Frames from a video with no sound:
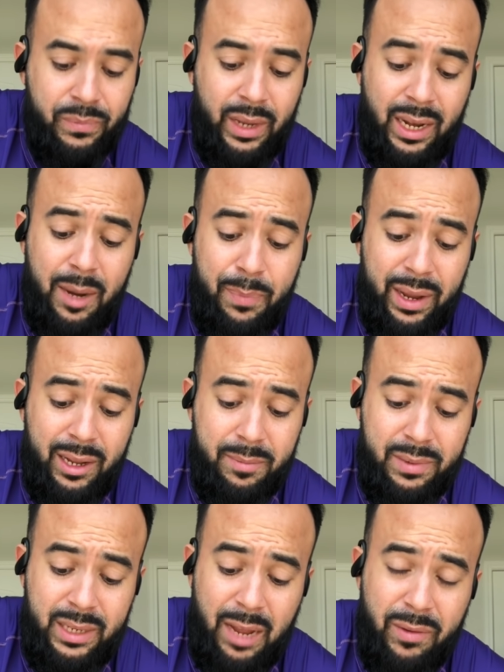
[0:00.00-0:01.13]
Then they pick
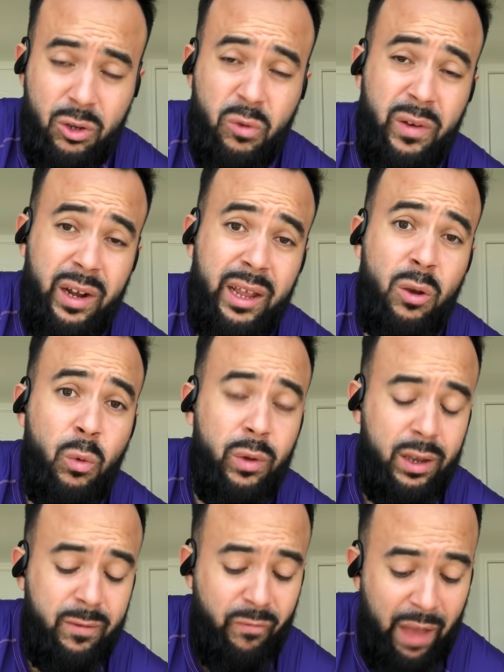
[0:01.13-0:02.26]
up Devin Duvernay, who
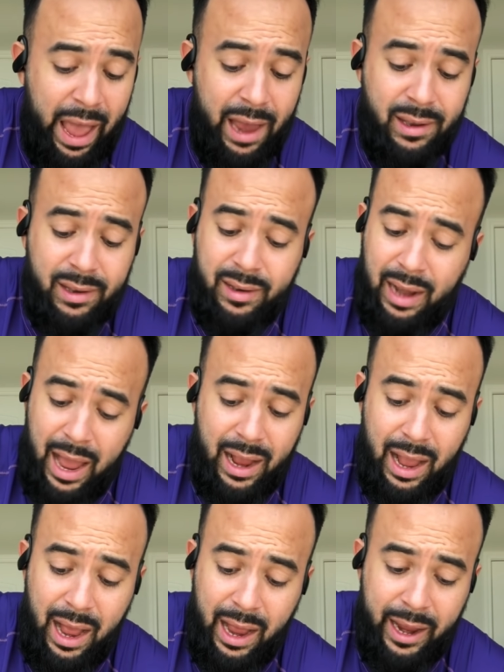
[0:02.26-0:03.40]
is fast, slot
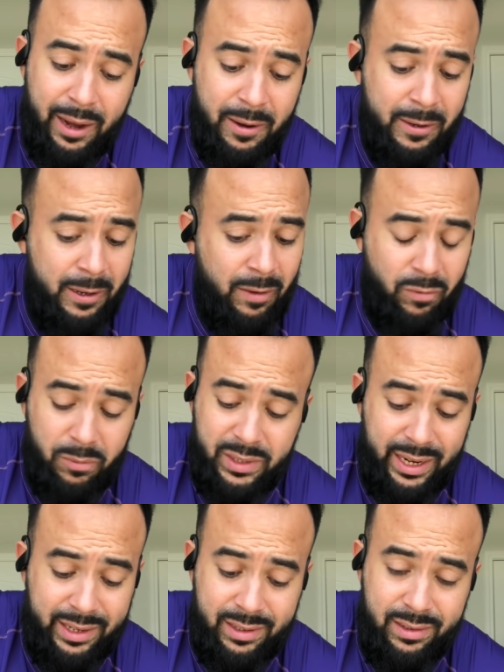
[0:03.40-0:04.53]
guy from
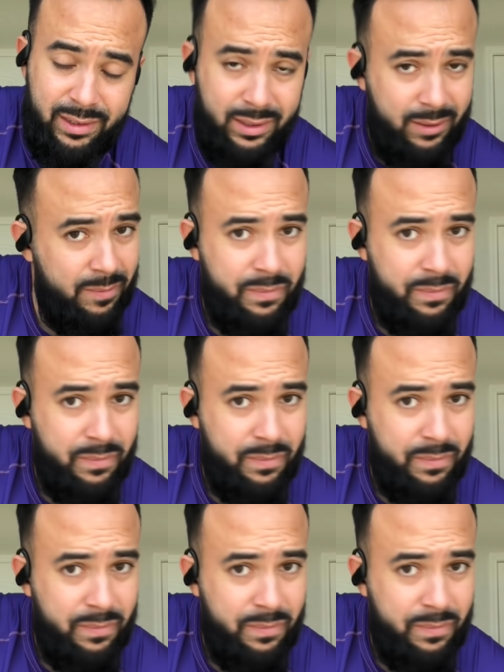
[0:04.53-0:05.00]
Texas,